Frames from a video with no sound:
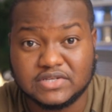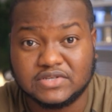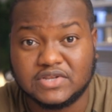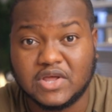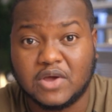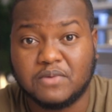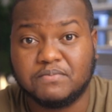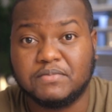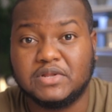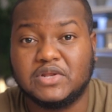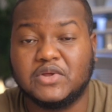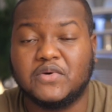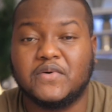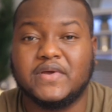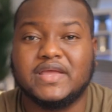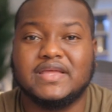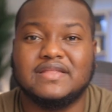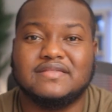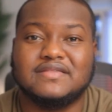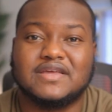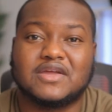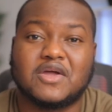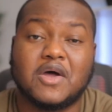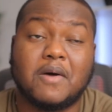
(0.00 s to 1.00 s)
down below
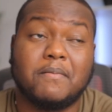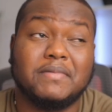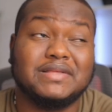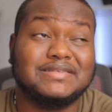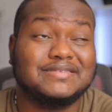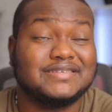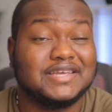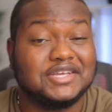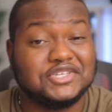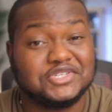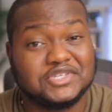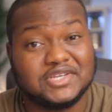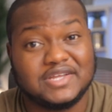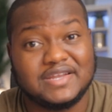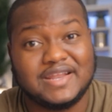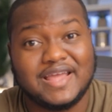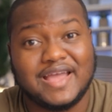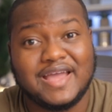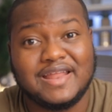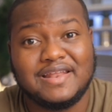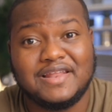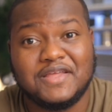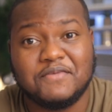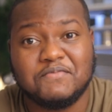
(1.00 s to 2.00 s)
in the comment section
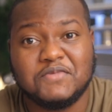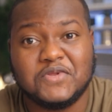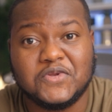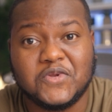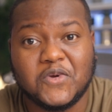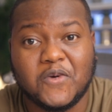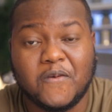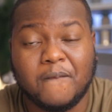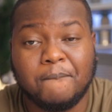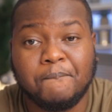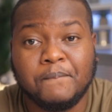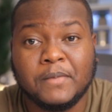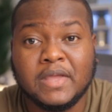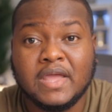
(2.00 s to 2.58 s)
and let me know.